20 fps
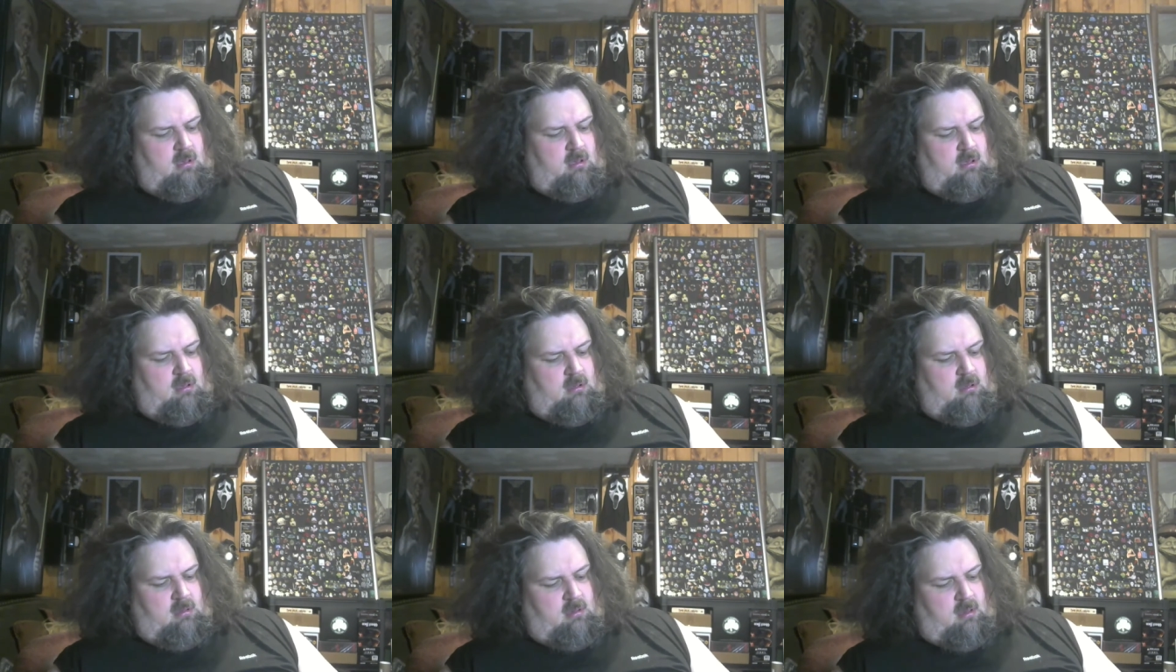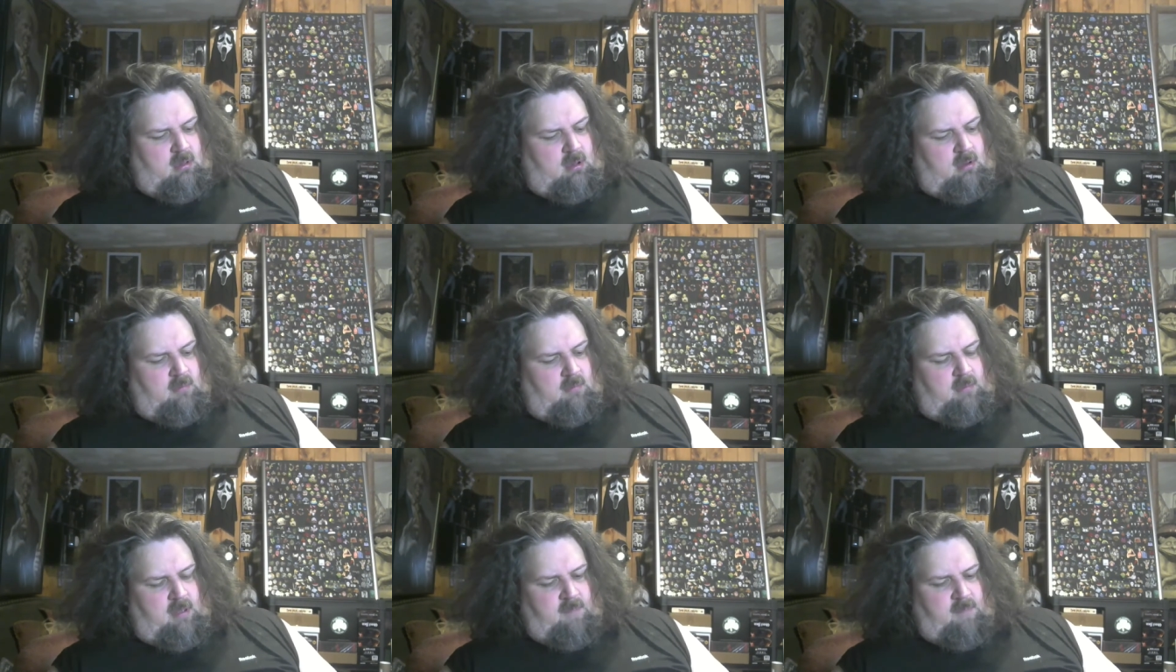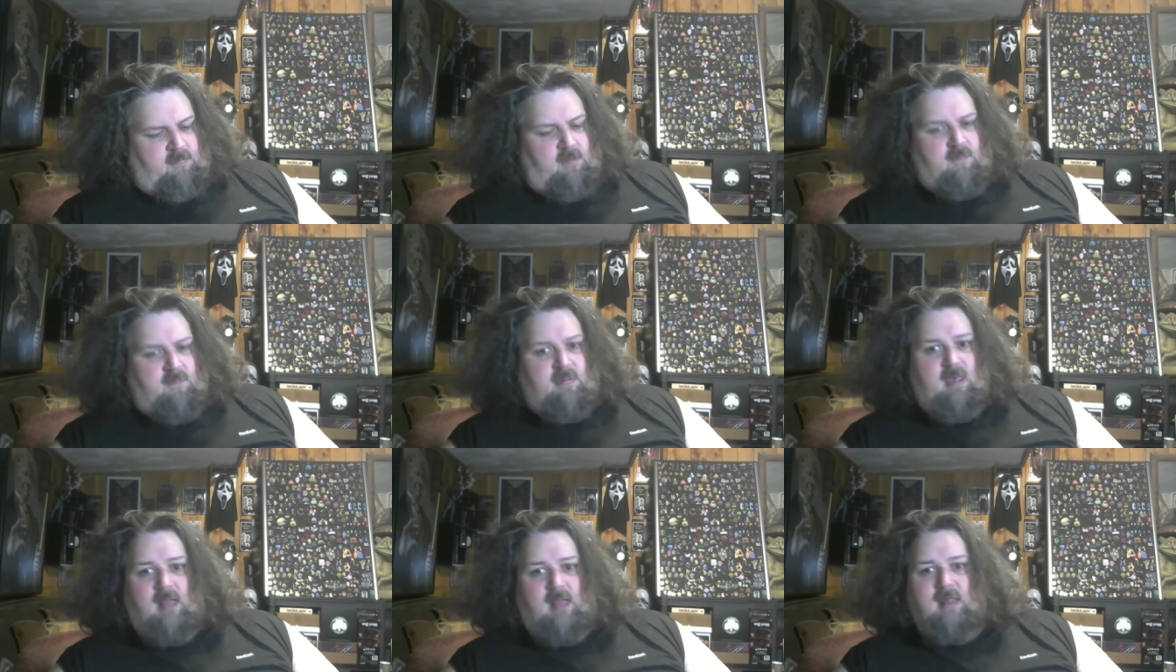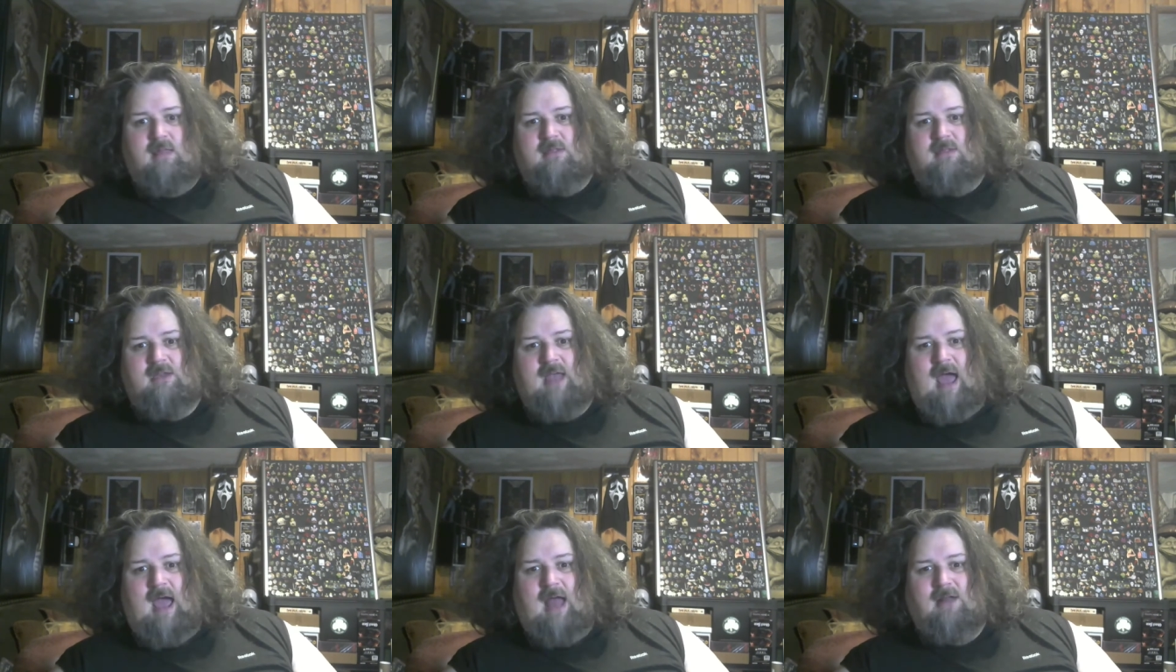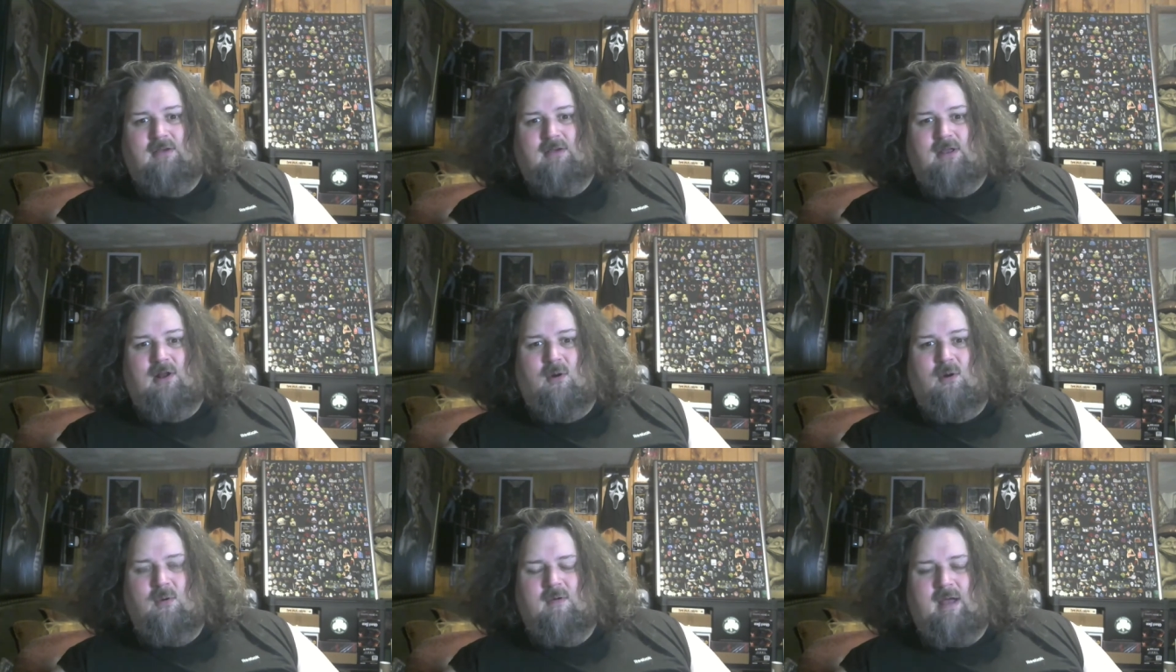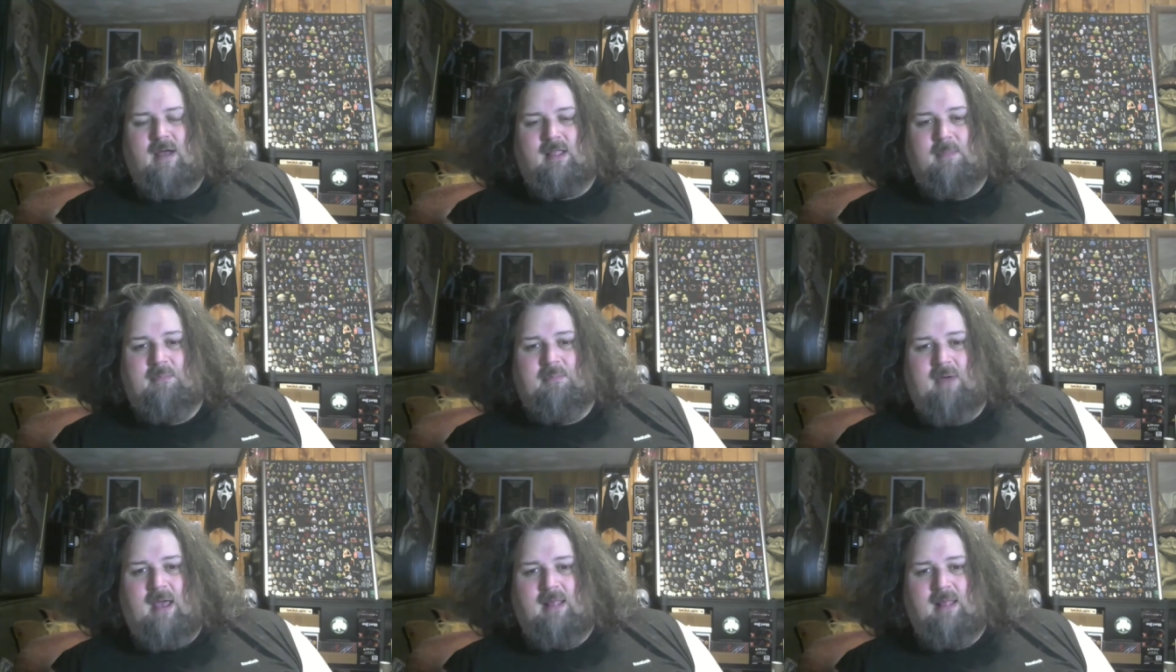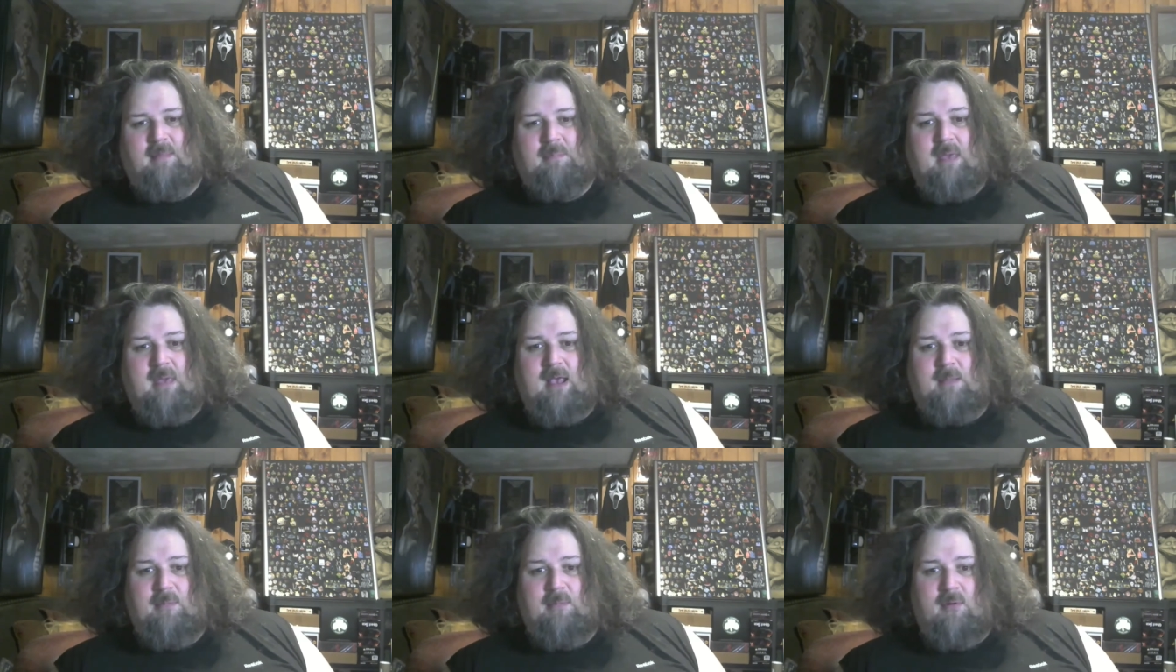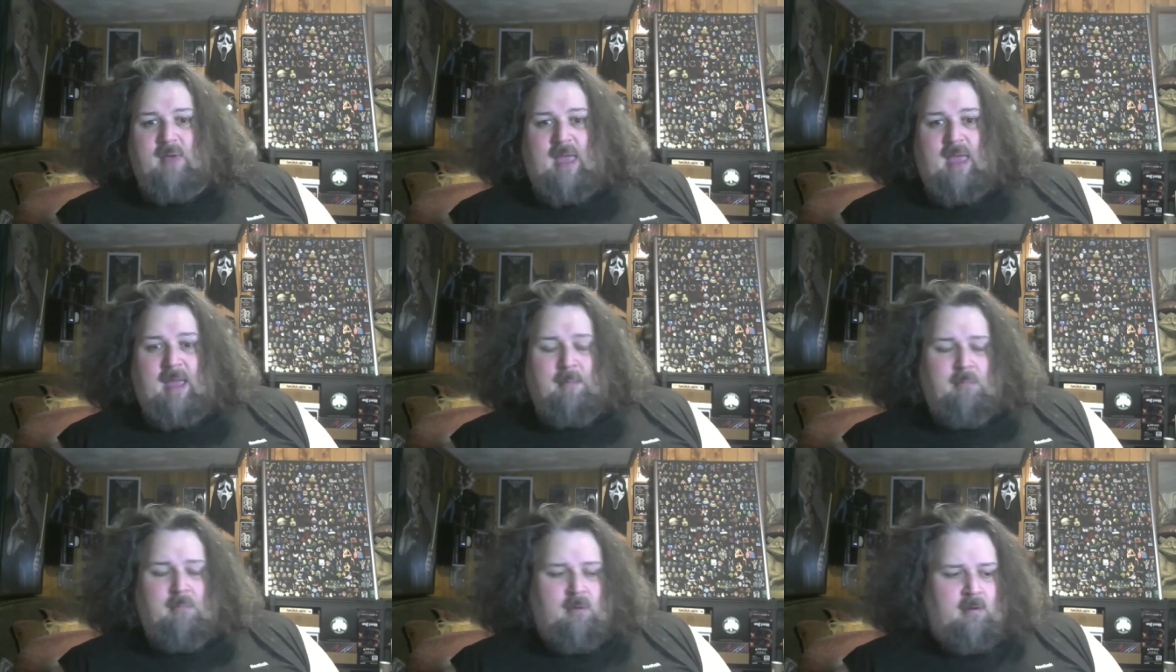so if you've seen this channel, you know we like to play the peekaboo game,